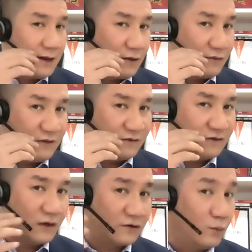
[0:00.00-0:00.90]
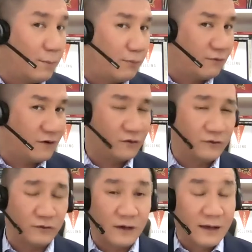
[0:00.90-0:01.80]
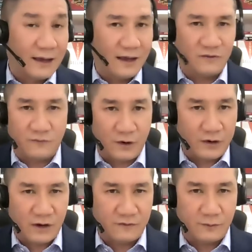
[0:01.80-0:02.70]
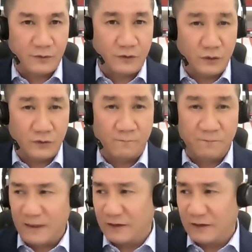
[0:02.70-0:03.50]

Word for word: Now, this is actually what professionals use. It's very comfortable to use.